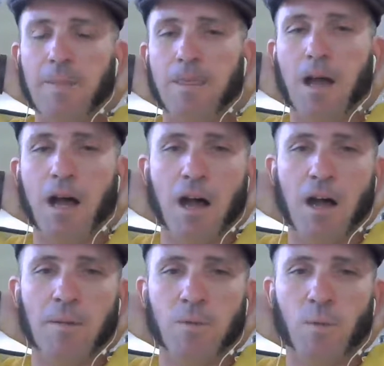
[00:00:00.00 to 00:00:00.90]

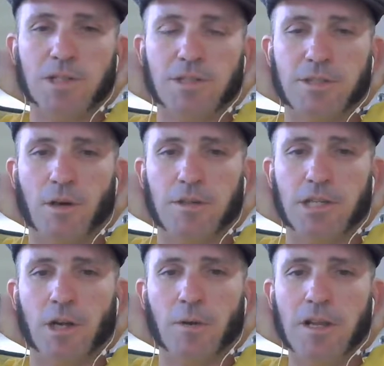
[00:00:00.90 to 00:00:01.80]
was
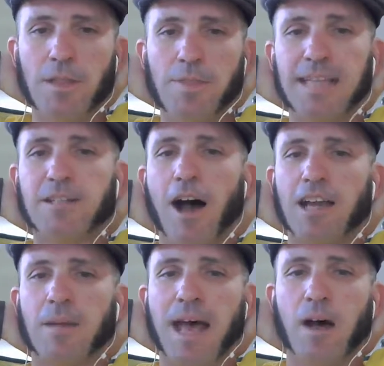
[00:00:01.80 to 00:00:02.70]
they talk
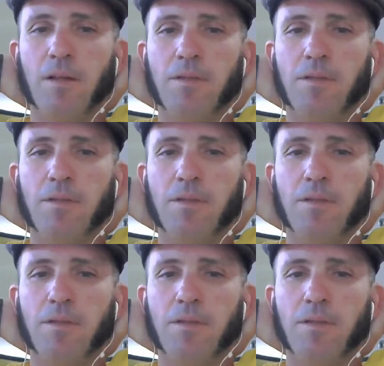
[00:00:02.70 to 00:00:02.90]
about the